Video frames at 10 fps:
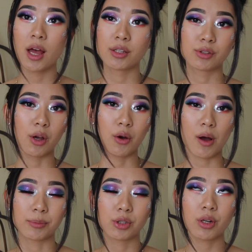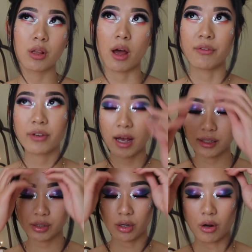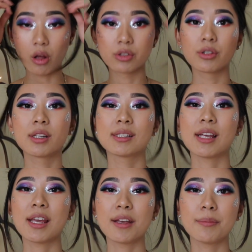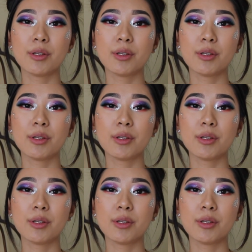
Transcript: So I'm sure a lot of you guys are also the same.